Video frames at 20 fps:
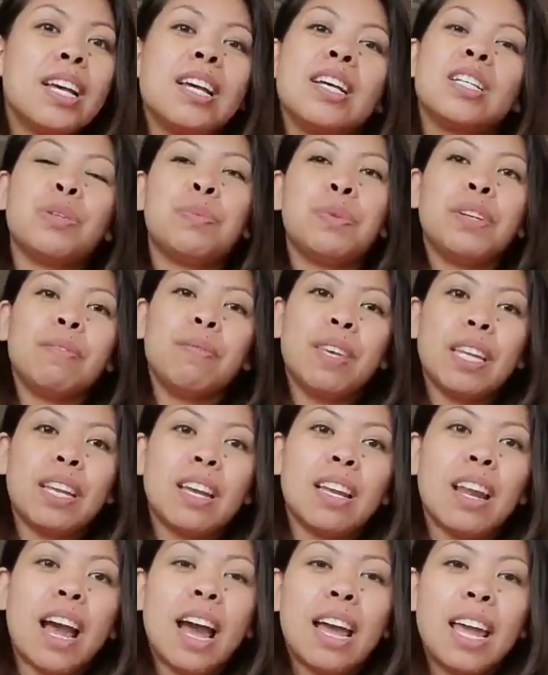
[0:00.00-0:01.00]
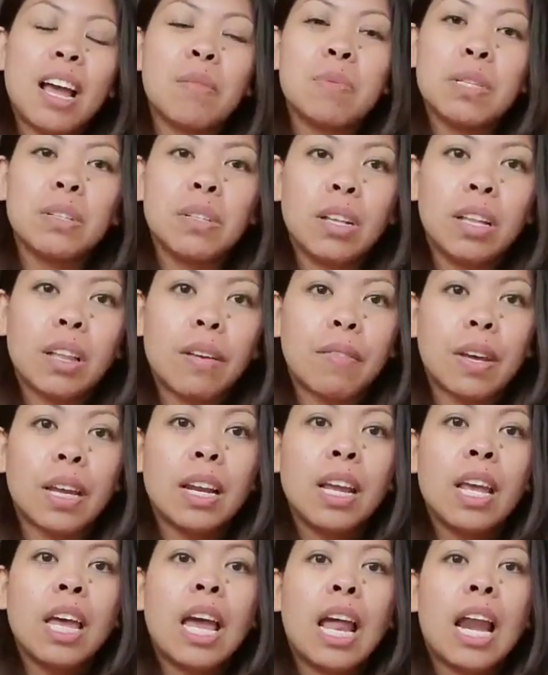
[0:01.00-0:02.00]
Super convenient. I absolutely love
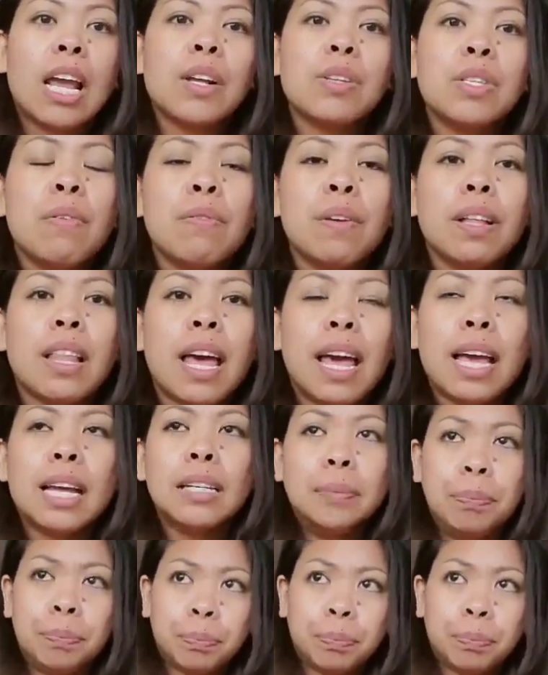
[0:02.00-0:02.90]
it. And I also feel like